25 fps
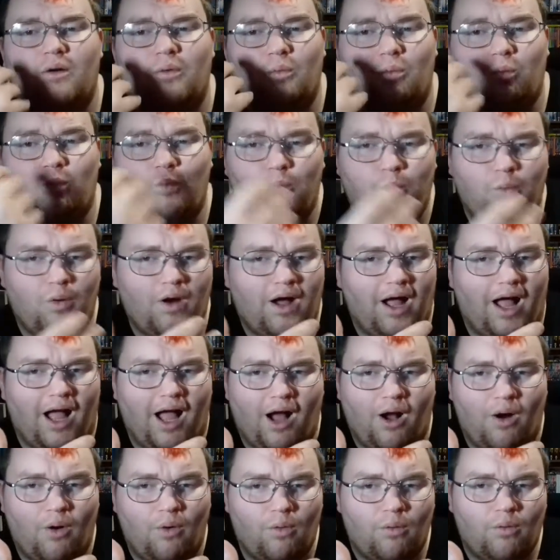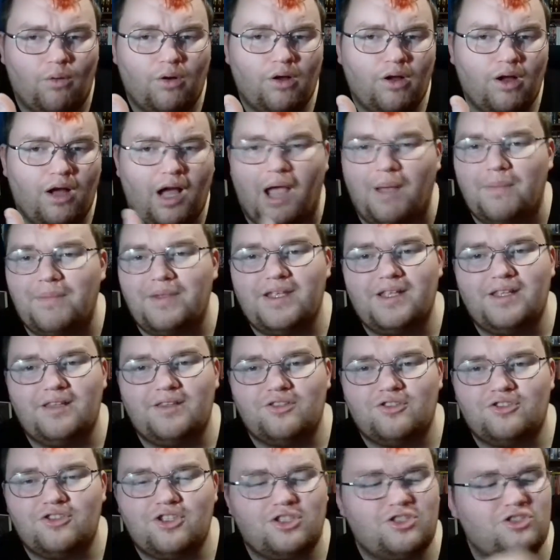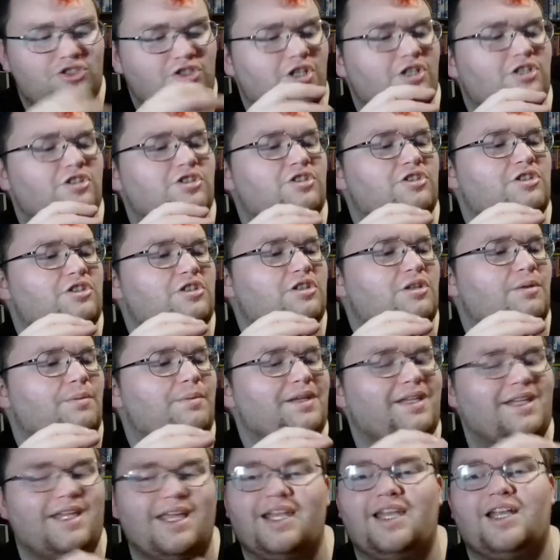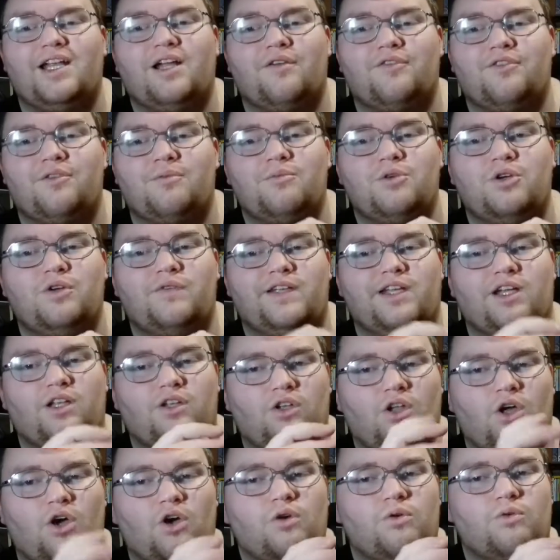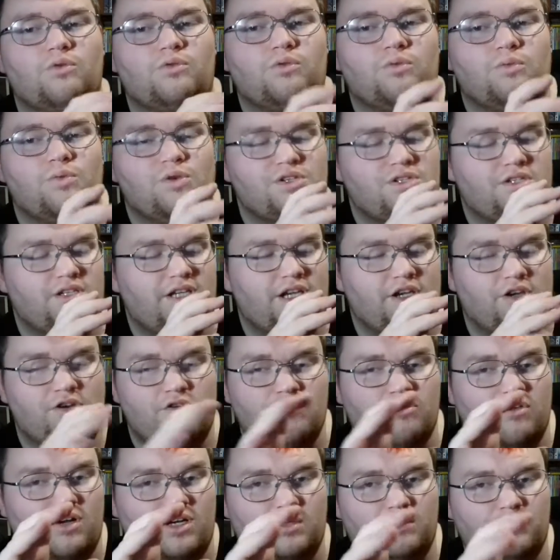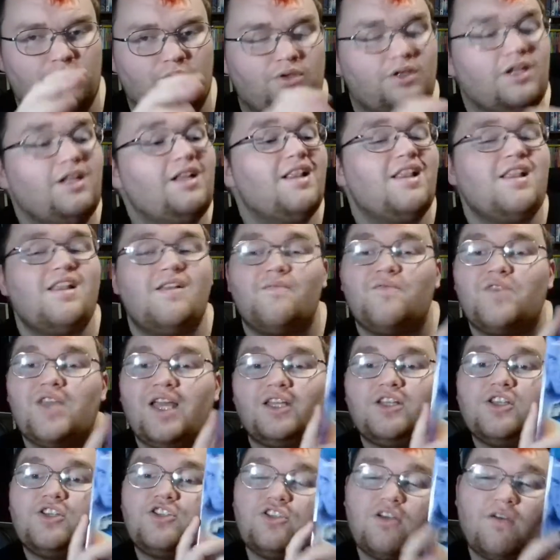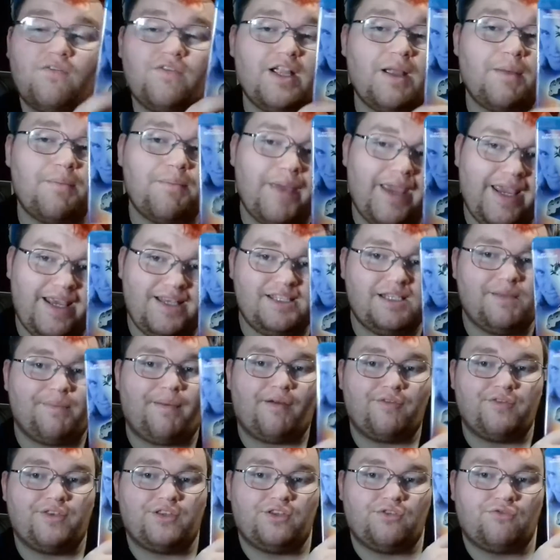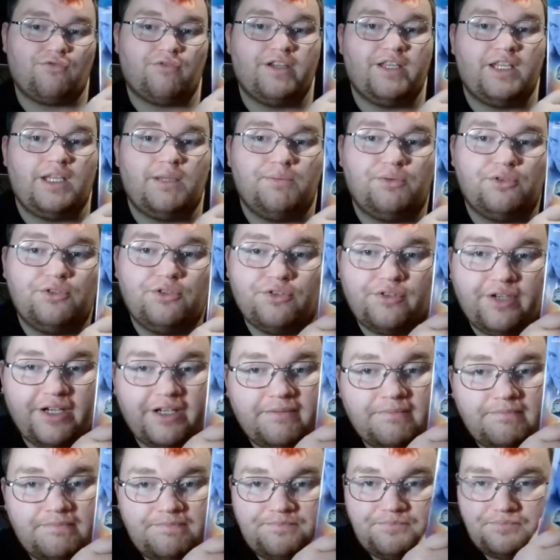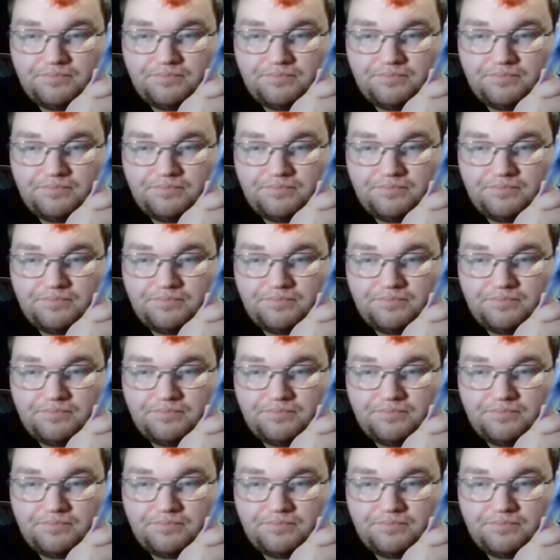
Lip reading: wow. I mean, just the beginning of the movie alone was incredible. And there's something amazing about this 3D Blu-ray.